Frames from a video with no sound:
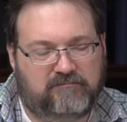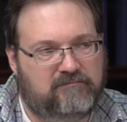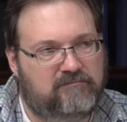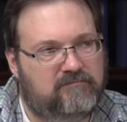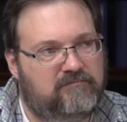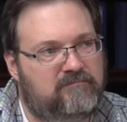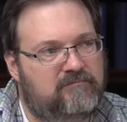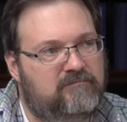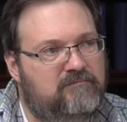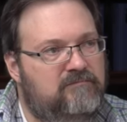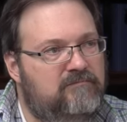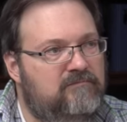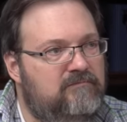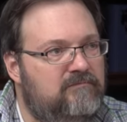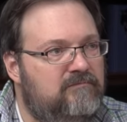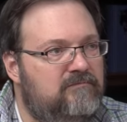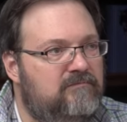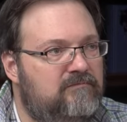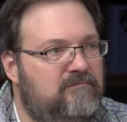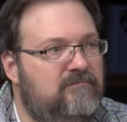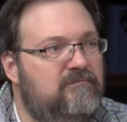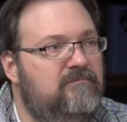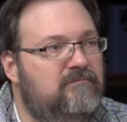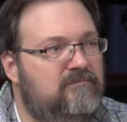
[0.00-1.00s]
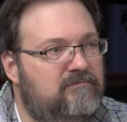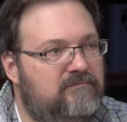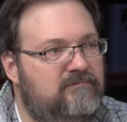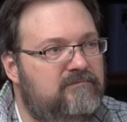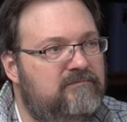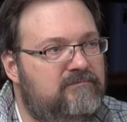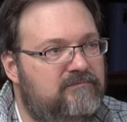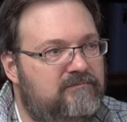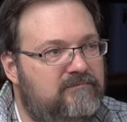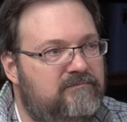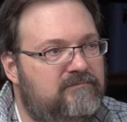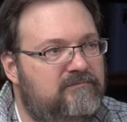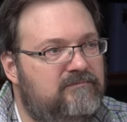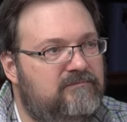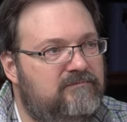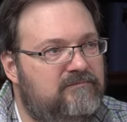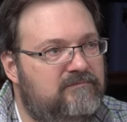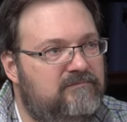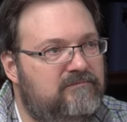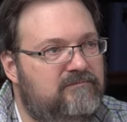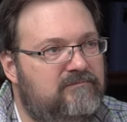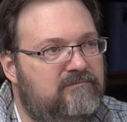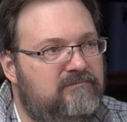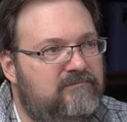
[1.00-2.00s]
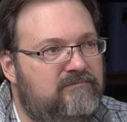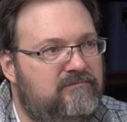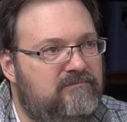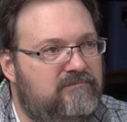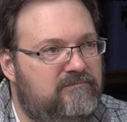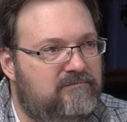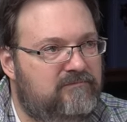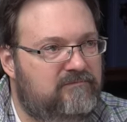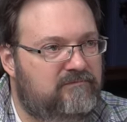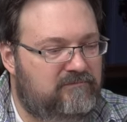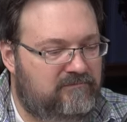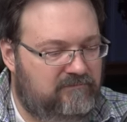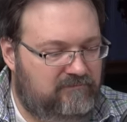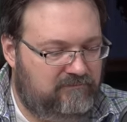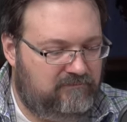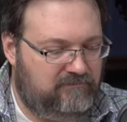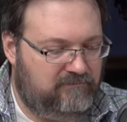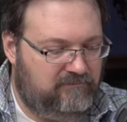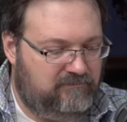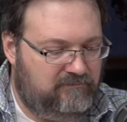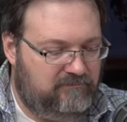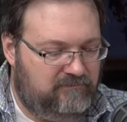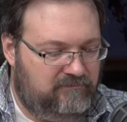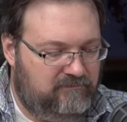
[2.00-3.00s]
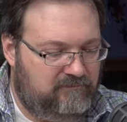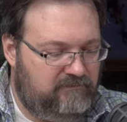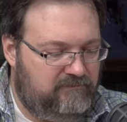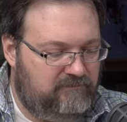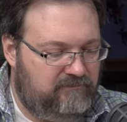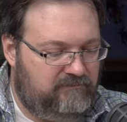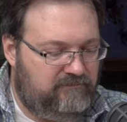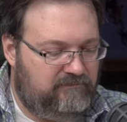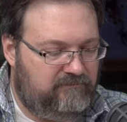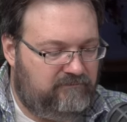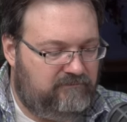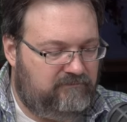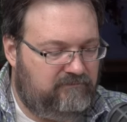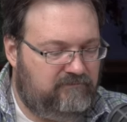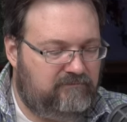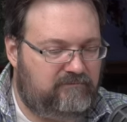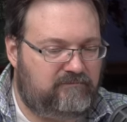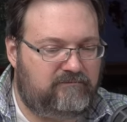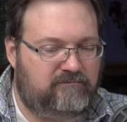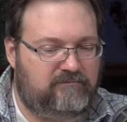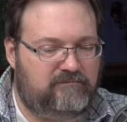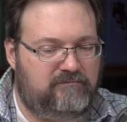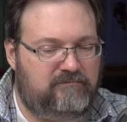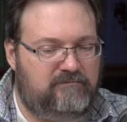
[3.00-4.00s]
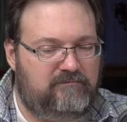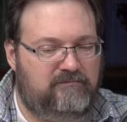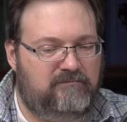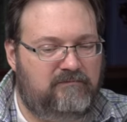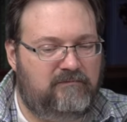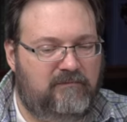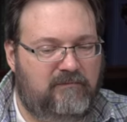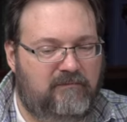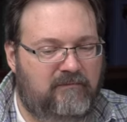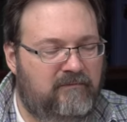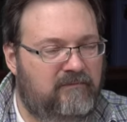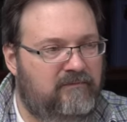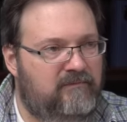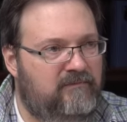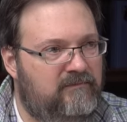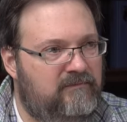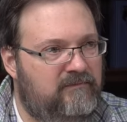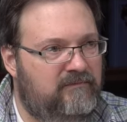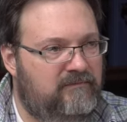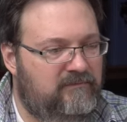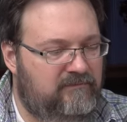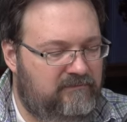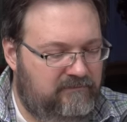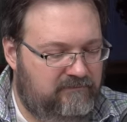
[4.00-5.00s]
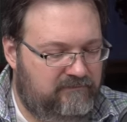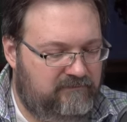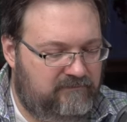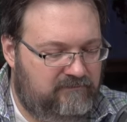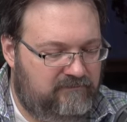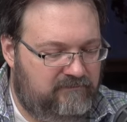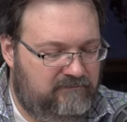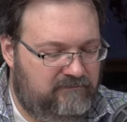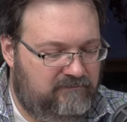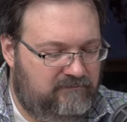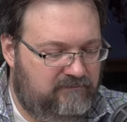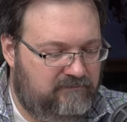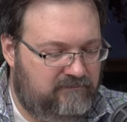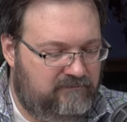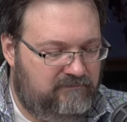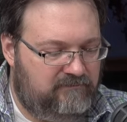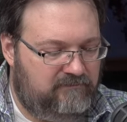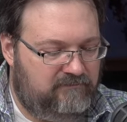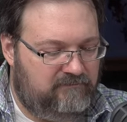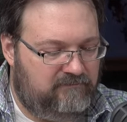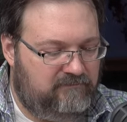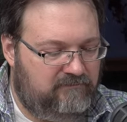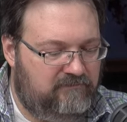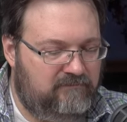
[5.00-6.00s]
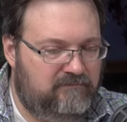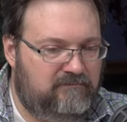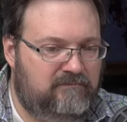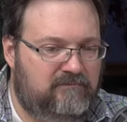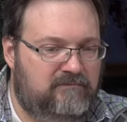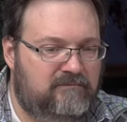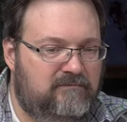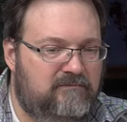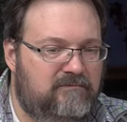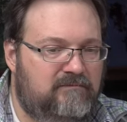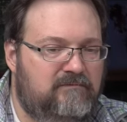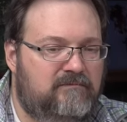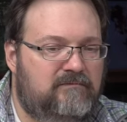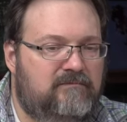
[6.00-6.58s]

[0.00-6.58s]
No words are spoken by the person on screen.